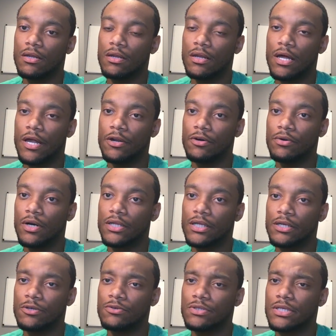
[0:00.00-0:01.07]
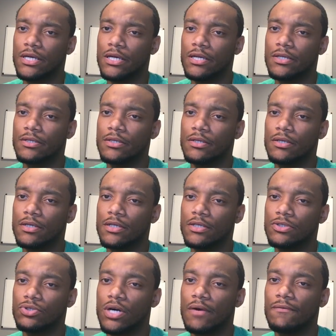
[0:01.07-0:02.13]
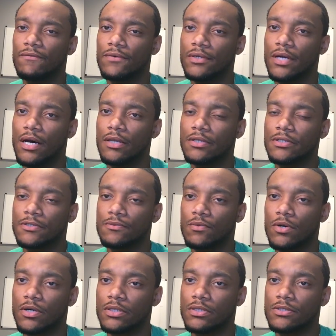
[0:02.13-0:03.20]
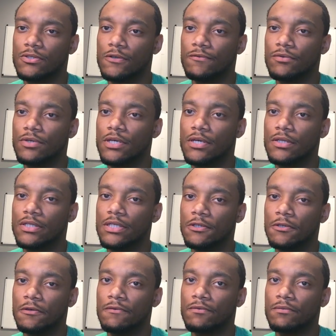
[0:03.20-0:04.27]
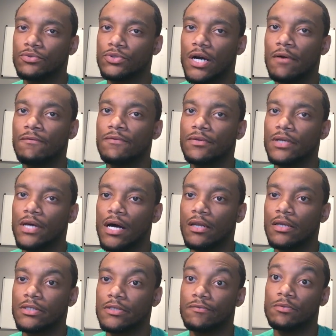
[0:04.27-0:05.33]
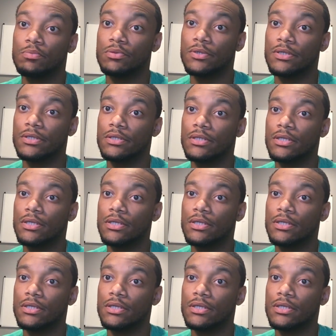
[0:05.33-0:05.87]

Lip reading: I think you said Driving for Dollars is working. So if you get a deal from Driving for Dollars, if you put,